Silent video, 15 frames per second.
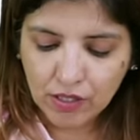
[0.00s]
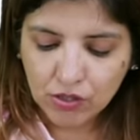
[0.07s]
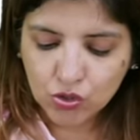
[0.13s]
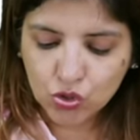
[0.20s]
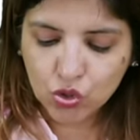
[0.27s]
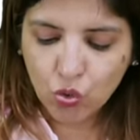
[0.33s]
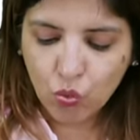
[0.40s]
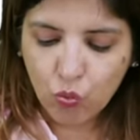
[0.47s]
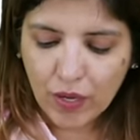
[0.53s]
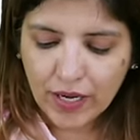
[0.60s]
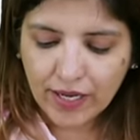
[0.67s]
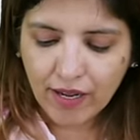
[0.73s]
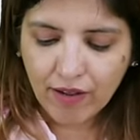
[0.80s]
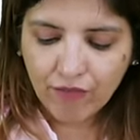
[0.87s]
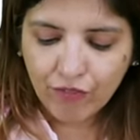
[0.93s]
So
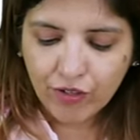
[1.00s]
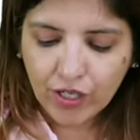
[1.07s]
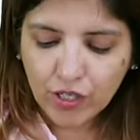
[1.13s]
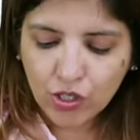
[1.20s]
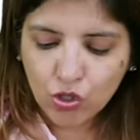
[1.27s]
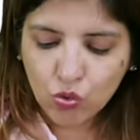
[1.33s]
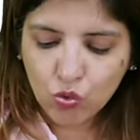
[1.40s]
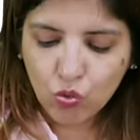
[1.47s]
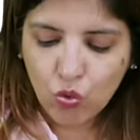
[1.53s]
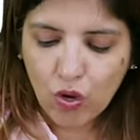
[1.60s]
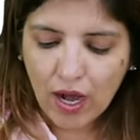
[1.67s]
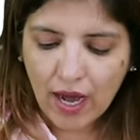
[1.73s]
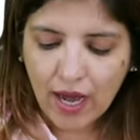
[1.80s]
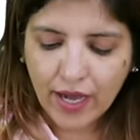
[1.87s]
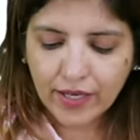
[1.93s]
whenever you
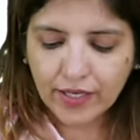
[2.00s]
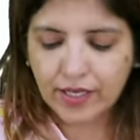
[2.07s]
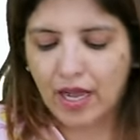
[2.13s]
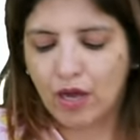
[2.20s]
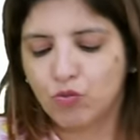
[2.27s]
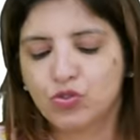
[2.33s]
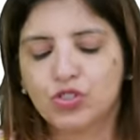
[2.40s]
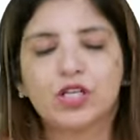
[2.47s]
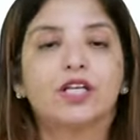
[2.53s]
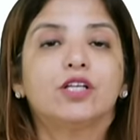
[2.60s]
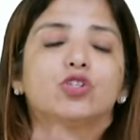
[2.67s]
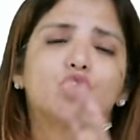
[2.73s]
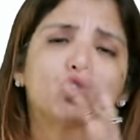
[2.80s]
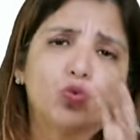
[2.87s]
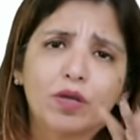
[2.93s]
are
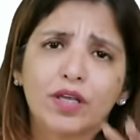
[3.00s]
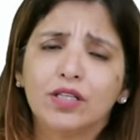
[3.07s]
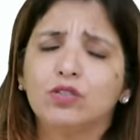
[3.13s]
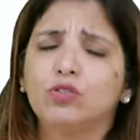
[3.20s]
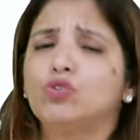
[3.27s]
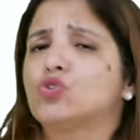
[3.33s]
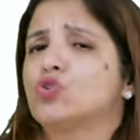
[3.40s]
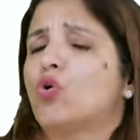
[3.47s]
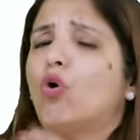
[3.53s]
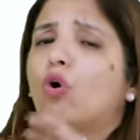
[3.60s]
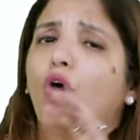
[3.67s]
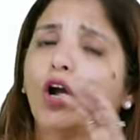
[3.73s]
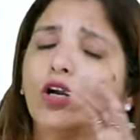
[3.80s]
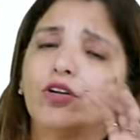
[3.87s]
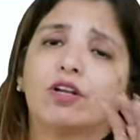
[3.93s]
counting twins
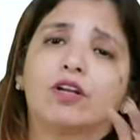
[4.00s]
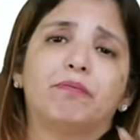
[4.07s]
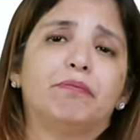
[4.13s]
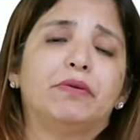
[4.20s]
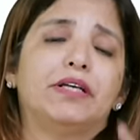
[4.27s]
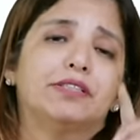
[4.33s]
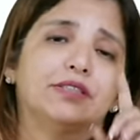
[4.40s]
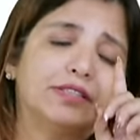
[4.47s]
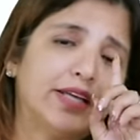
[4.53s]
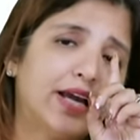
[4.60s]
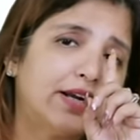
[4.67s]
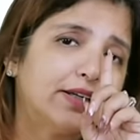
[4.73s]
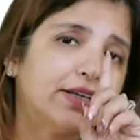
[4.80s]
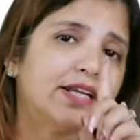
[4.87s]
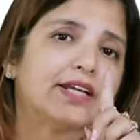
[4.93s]
or triplets, they
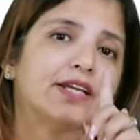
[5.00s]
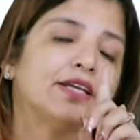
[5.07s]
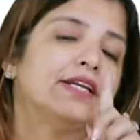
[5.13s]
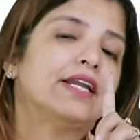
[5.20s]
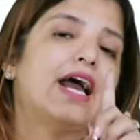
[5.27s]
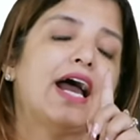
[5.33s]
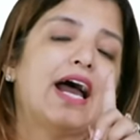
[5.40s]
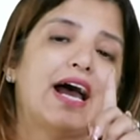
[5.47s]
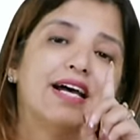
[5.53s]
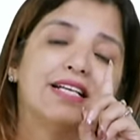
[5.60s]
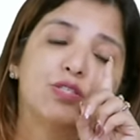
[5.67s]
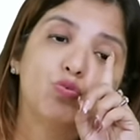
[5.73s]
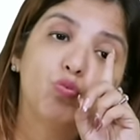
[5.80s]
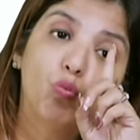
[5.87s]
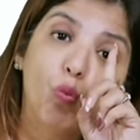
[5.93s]
are taken
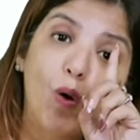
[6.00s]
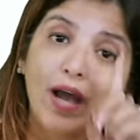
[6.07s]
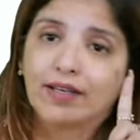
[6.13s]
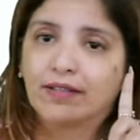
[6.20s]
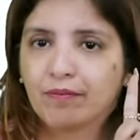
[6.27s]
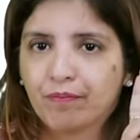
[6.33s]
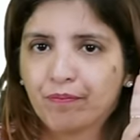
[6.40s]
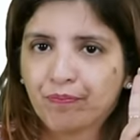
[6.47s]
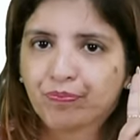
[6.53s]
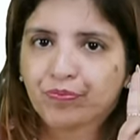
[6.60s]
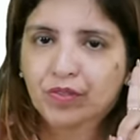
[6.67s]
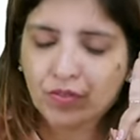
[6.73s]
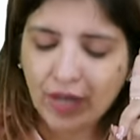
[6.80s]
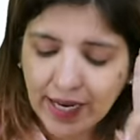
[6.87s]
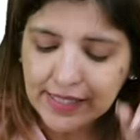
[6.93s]
as one,
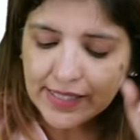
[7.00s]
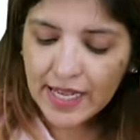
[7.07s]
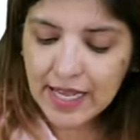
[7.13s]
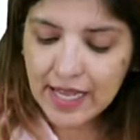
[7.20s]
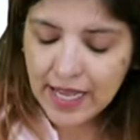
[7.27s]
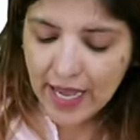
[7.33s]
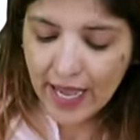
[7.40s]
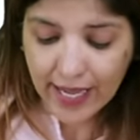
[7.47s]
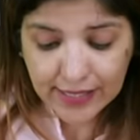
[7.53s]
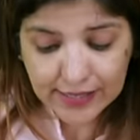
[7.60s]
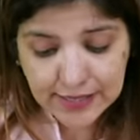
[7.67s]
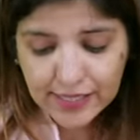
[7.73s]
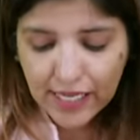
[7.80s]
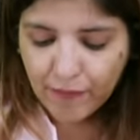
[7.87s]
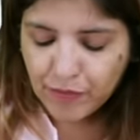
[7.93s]
right?
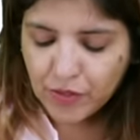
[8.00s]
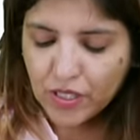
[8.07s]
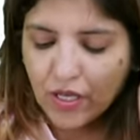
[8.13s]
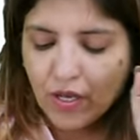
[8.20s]
Except